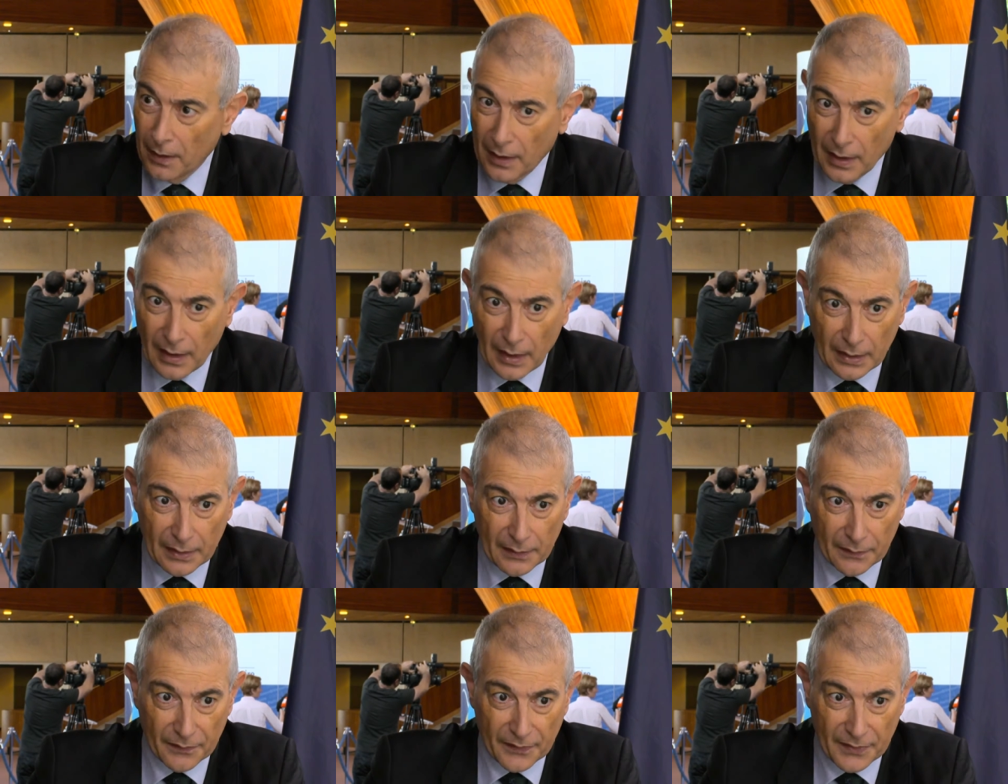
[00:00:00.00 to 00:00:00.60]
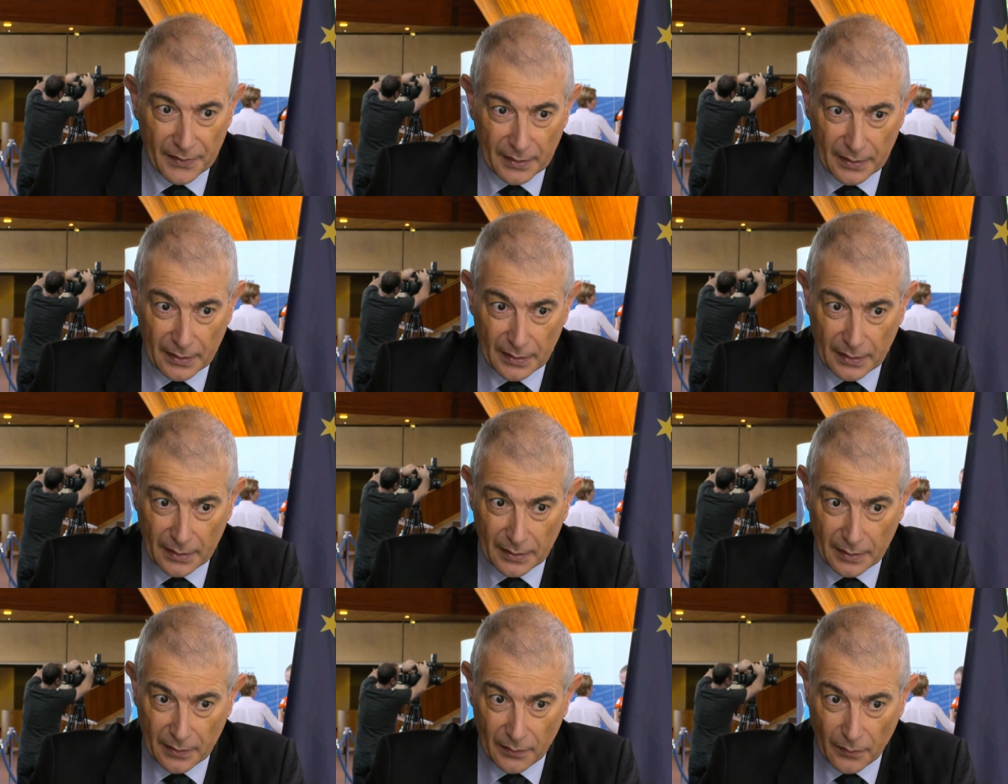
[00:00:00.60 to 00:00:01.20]
and
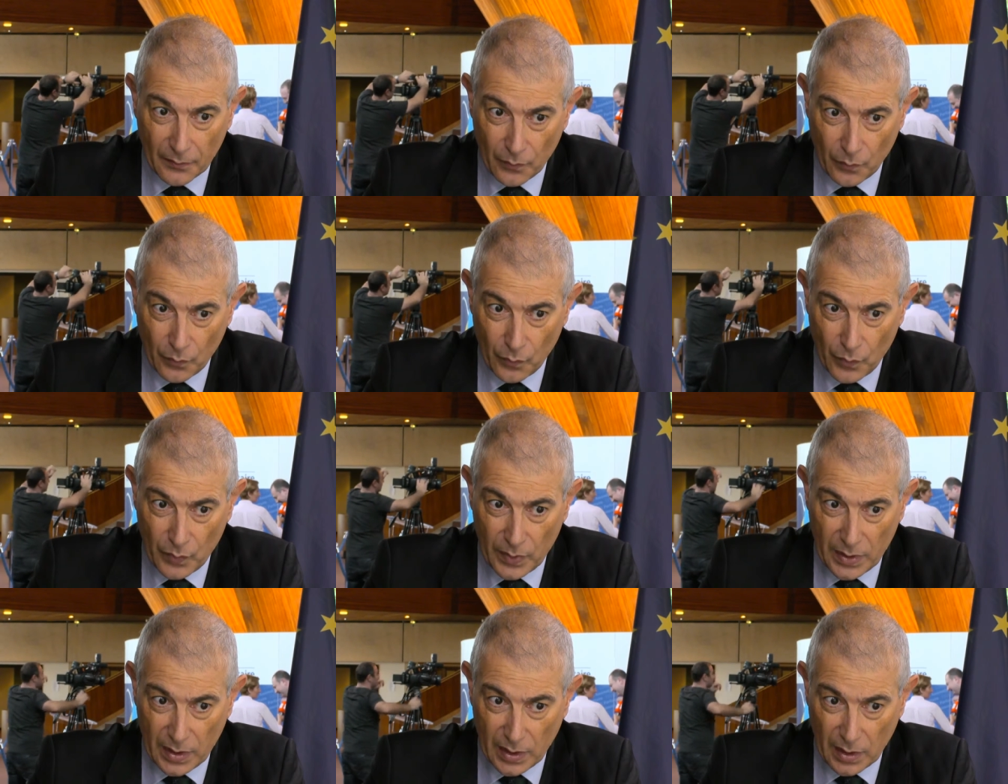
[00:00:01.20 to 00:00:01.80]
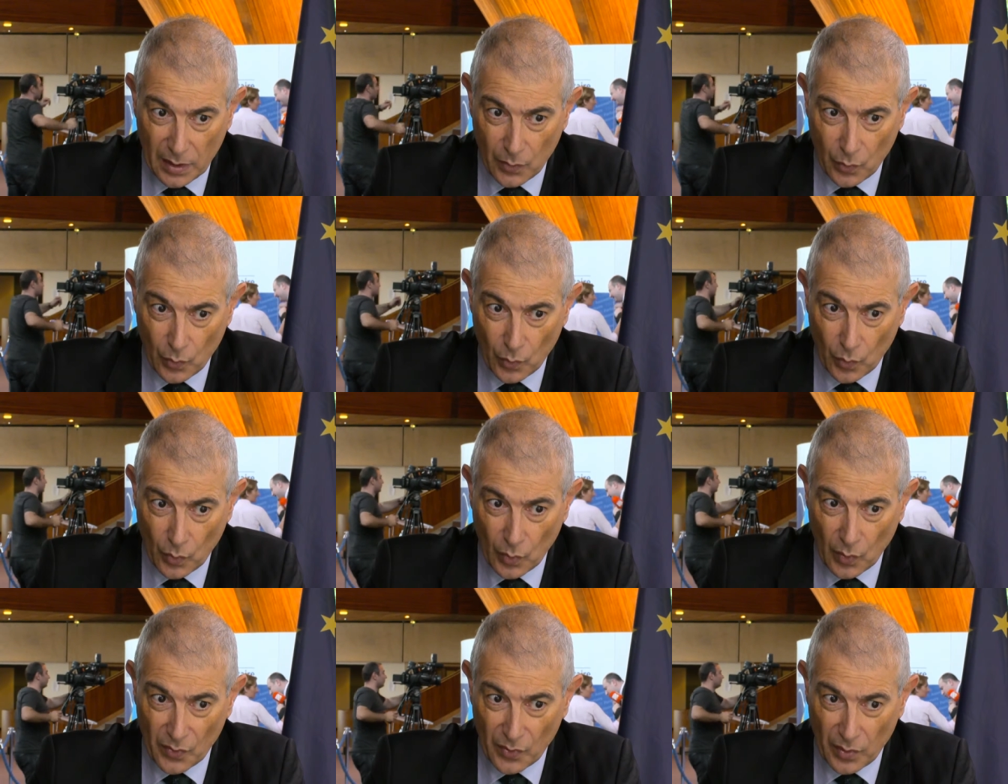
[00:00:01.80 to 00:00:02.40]
uh, we
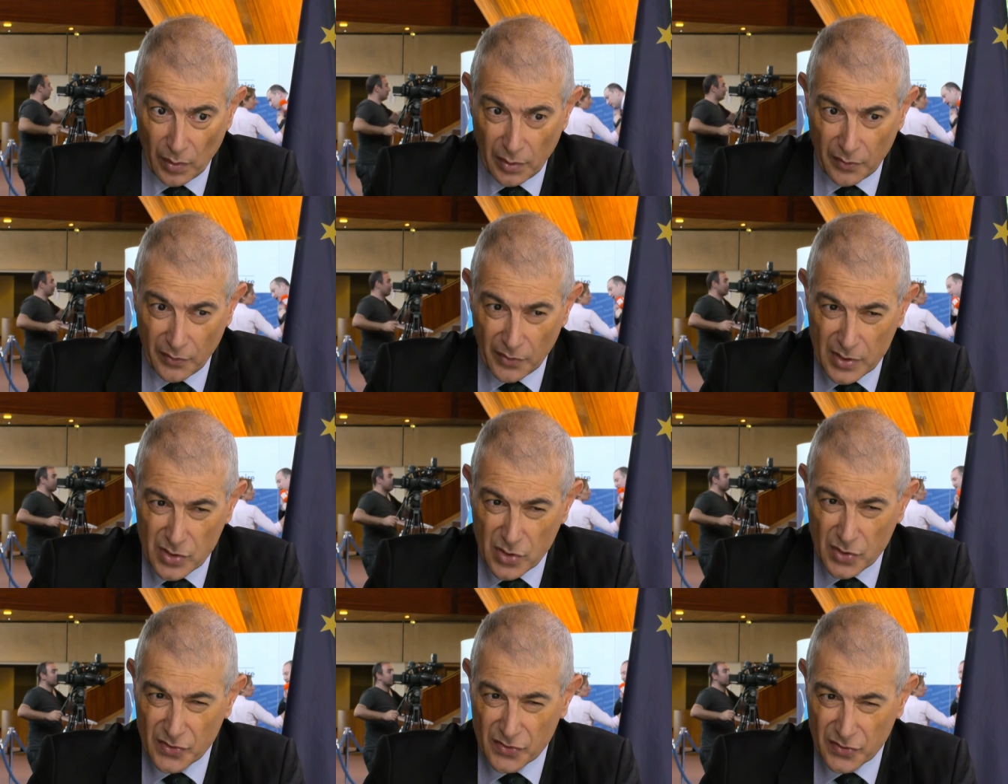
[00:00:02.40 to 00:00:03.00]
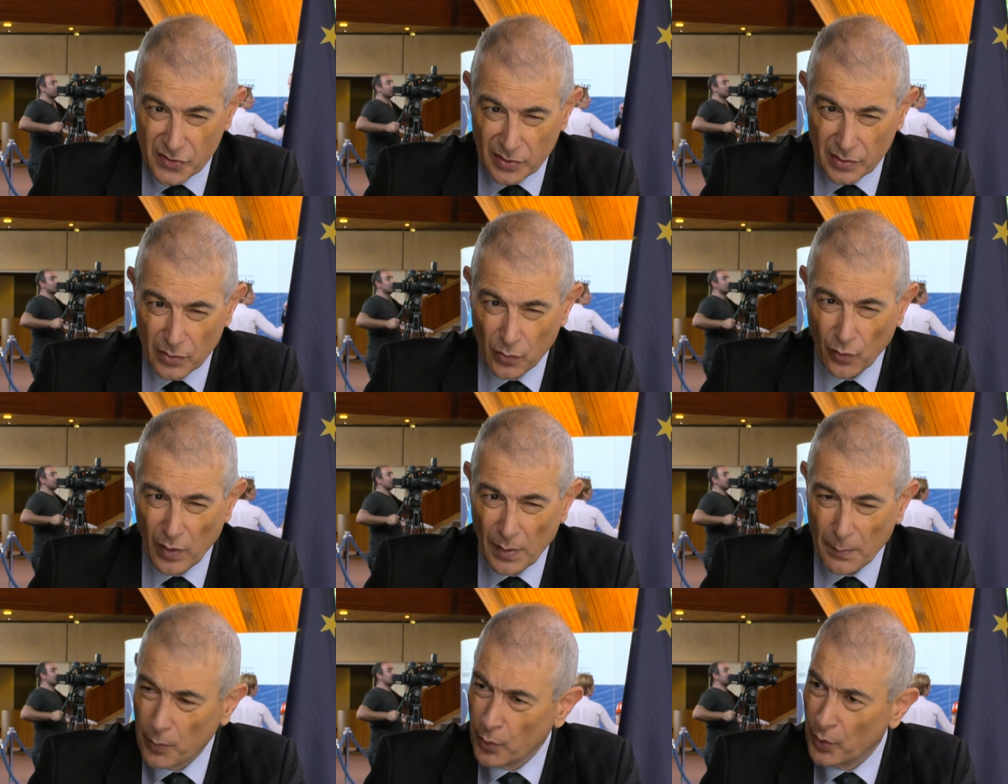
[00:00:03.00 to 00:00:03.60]
have registered
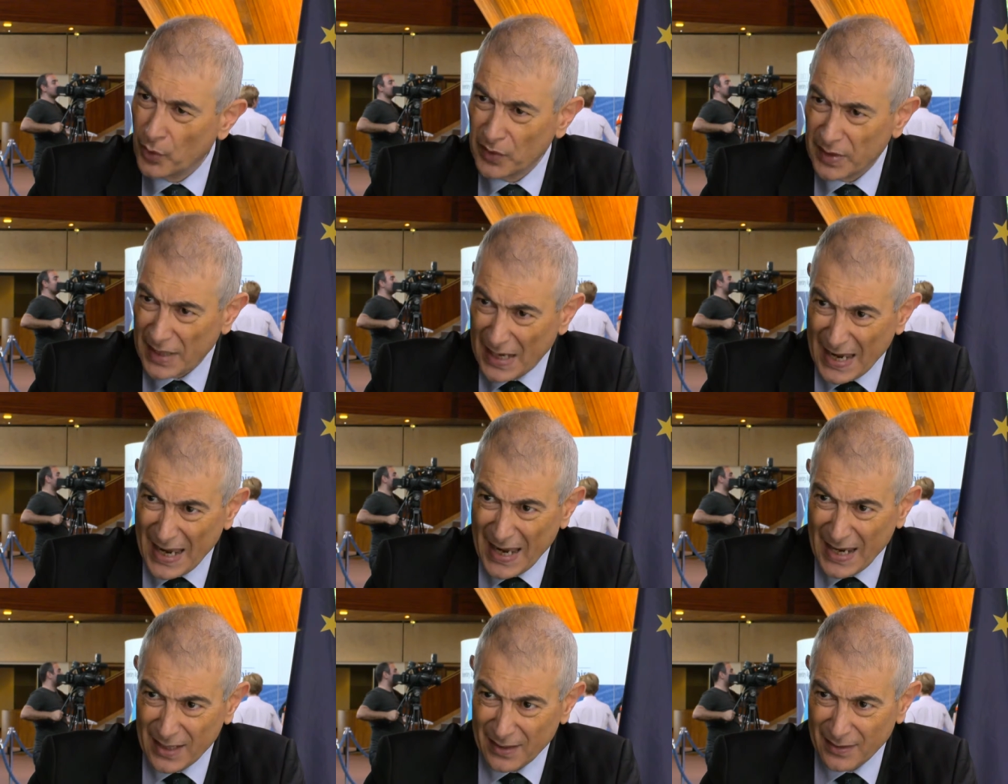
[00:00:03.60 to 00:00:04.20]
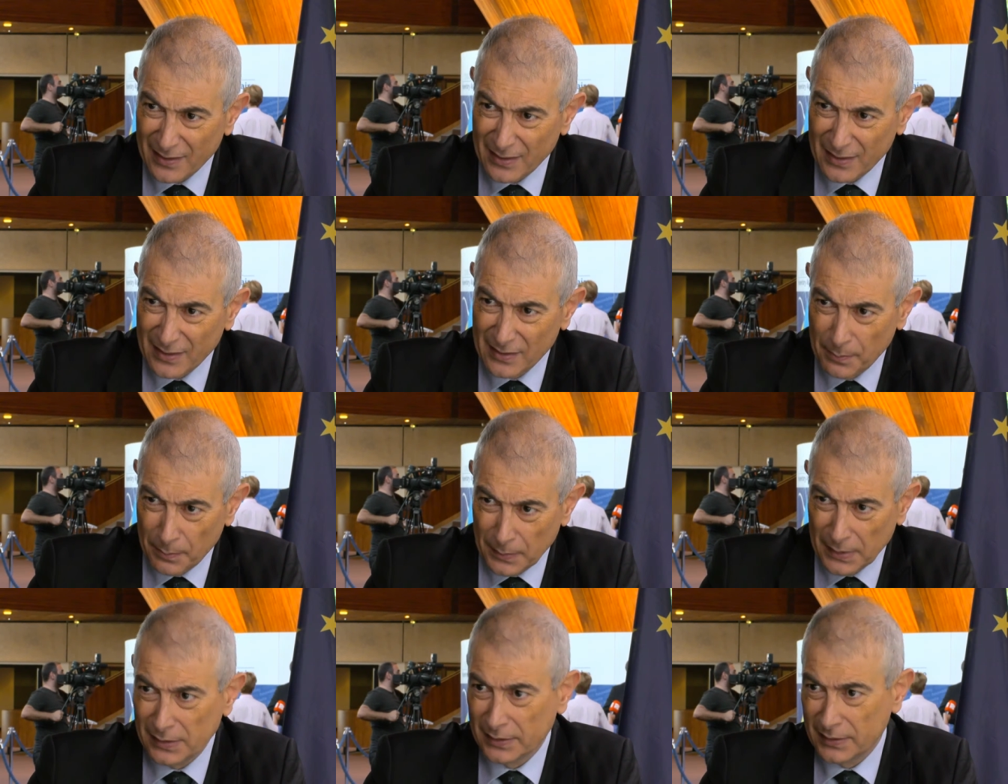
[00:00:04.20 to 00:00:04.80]
1.8
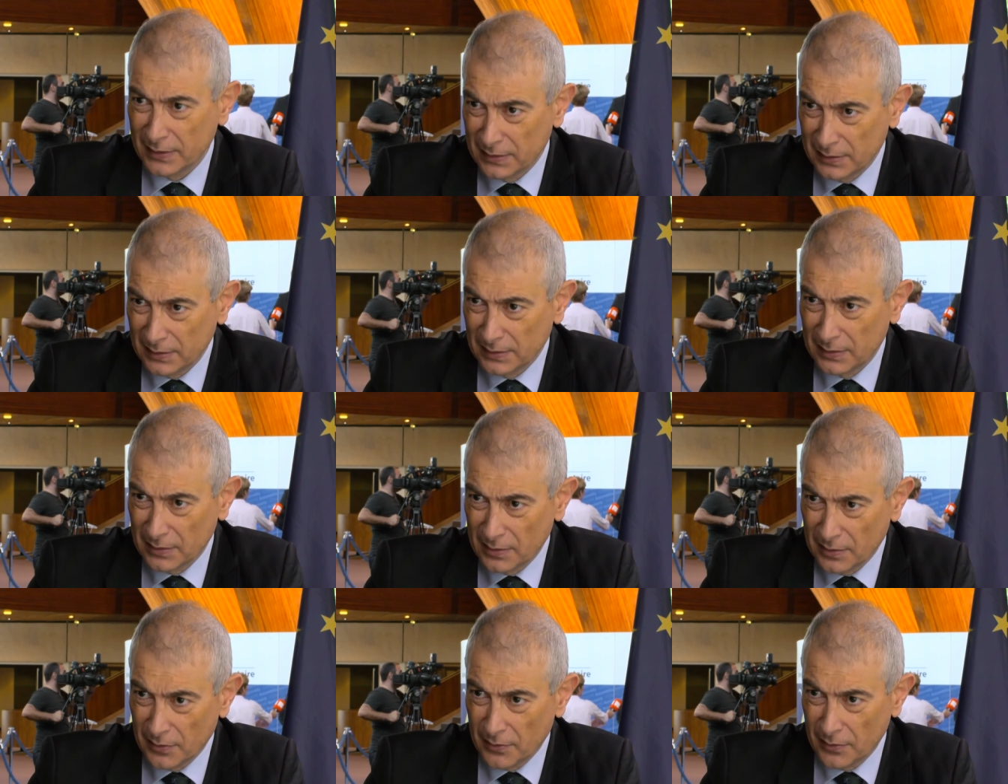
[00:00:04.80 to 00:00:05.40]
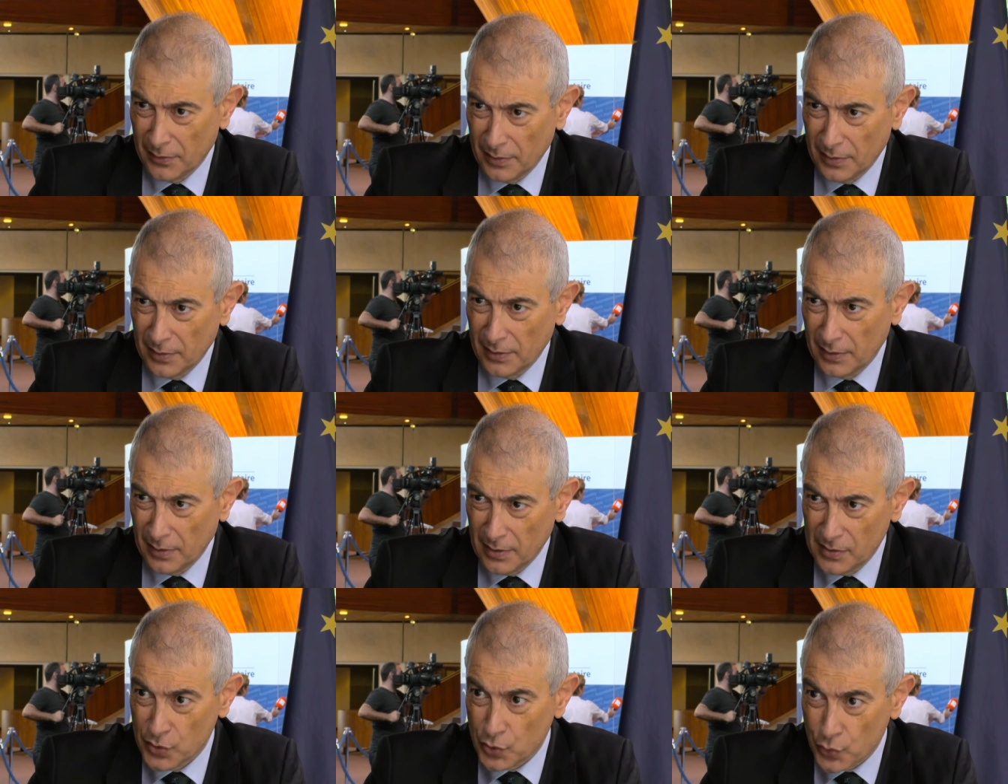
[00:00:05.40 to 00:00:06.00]
million
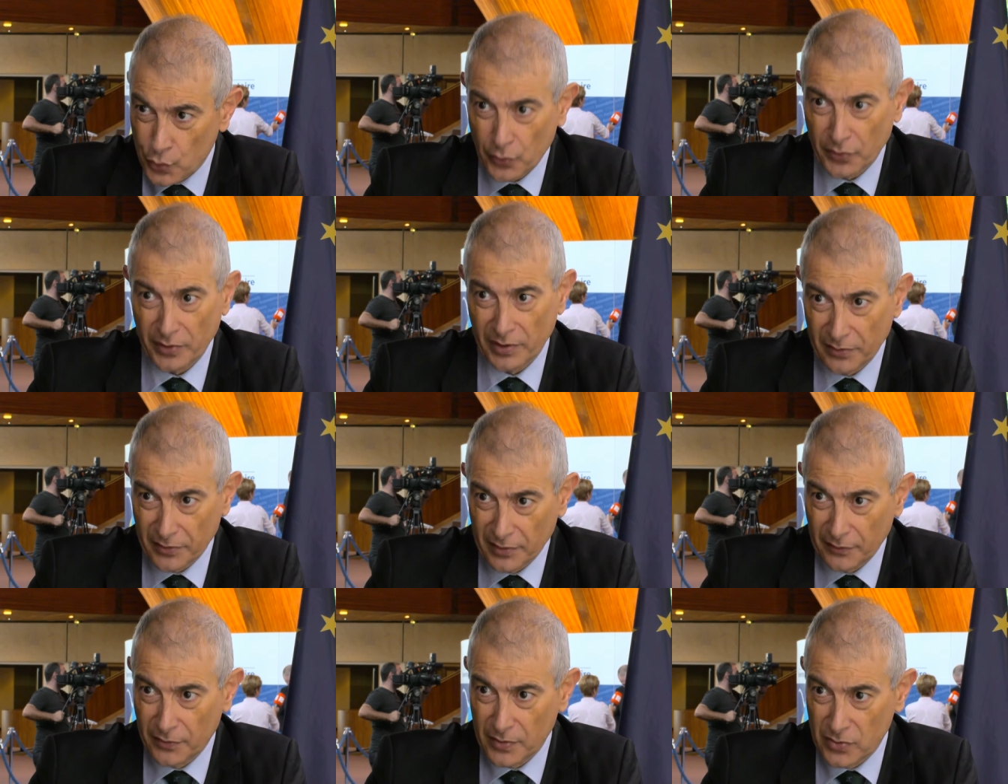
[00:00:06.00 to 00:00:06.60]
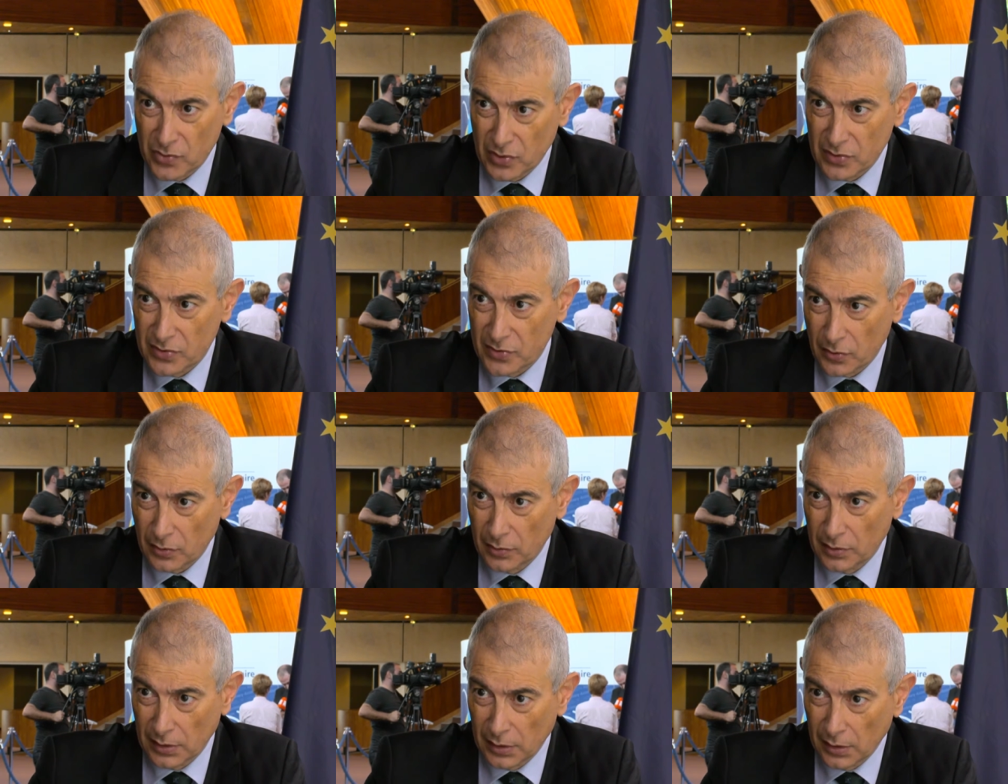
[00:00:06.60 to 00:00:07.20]
uh, Syrian refugees
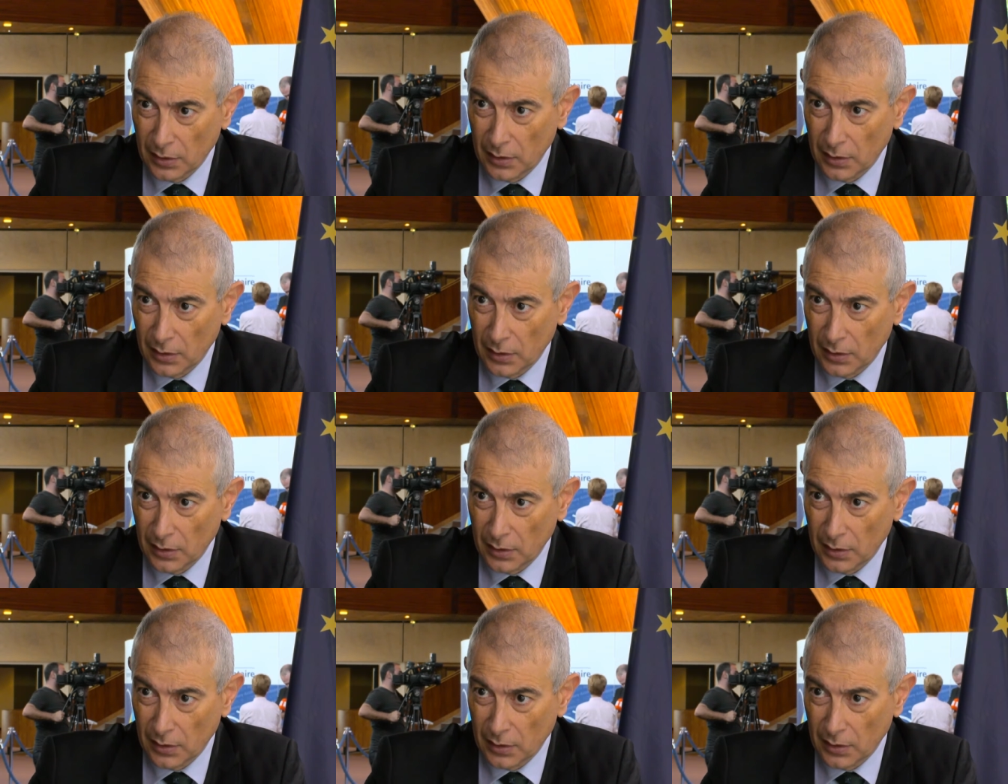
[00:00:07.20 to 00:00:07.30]
only